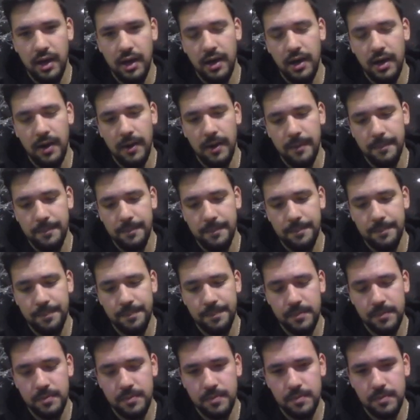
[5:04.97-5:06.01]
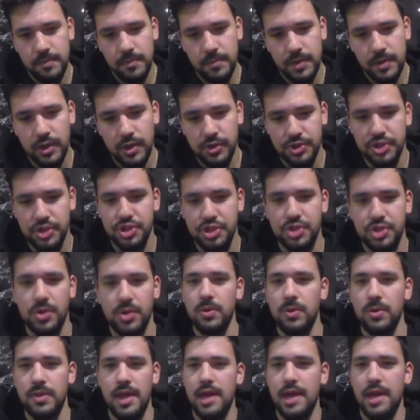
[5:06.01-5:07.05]
Um, Goes to show
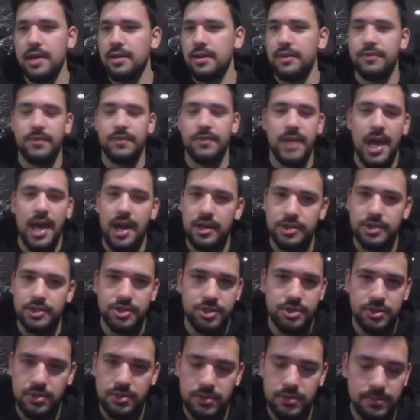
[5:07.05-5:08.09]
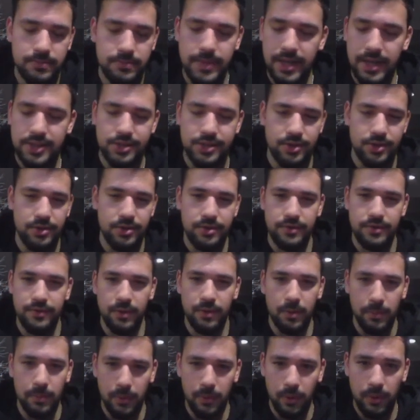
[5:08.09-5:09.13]
you that if Cash makes their
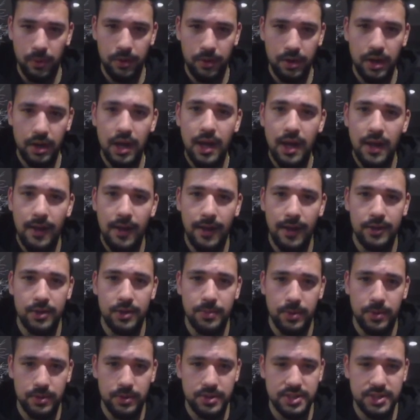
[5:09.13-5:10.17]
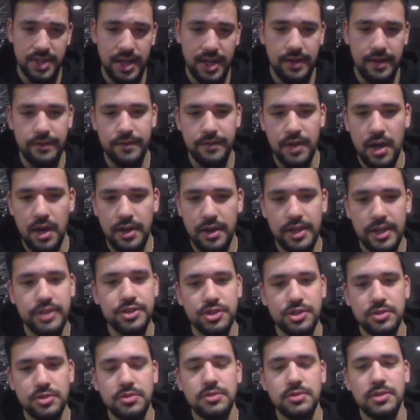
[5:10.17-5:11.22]
full board and your opponent doesn't have
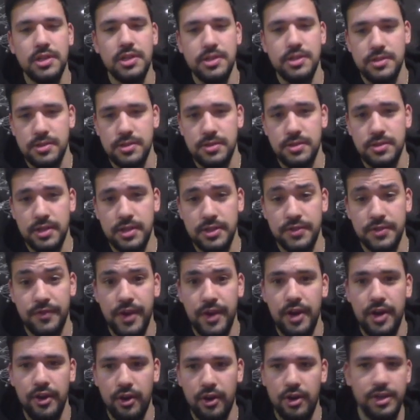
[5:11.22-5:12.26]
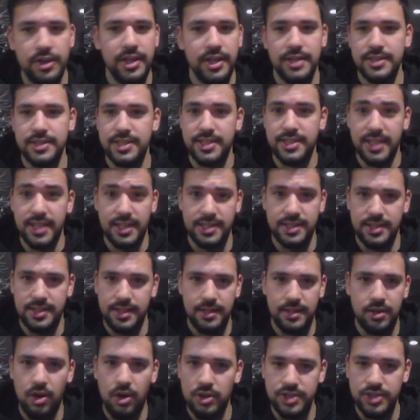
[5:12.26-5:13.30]
non-engine, it's very hard. He had 6
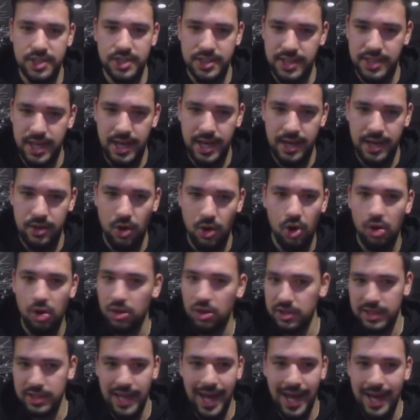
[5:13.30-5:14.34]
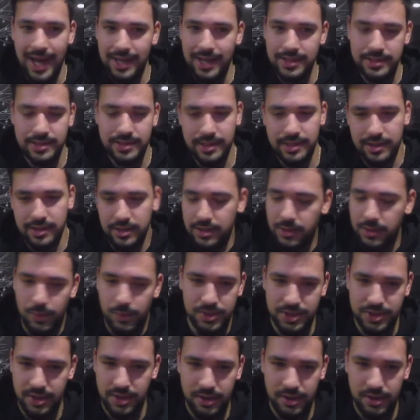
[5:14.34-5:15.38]
cards in his hand, all gas, and it
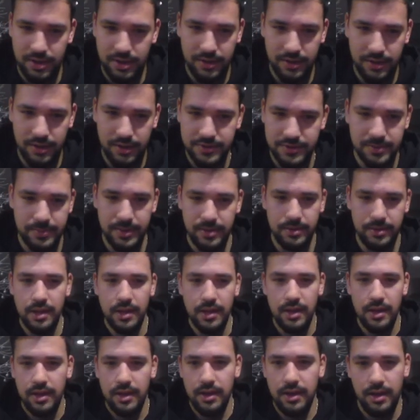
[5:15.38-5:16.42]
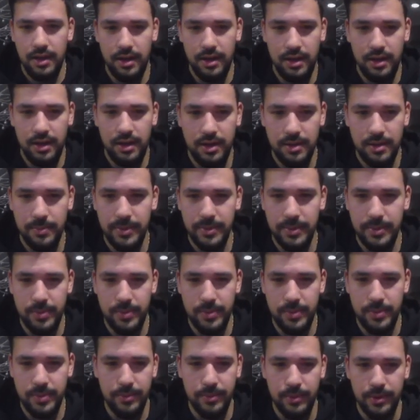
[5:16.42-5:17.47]
wasn't enough to beat through
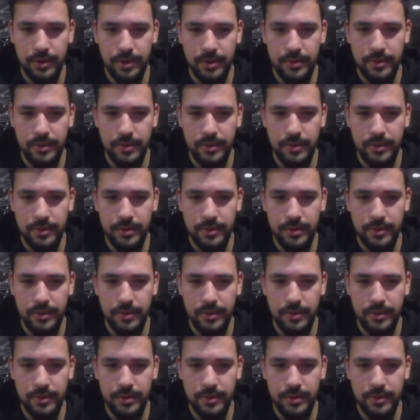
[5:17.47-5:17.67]
my board.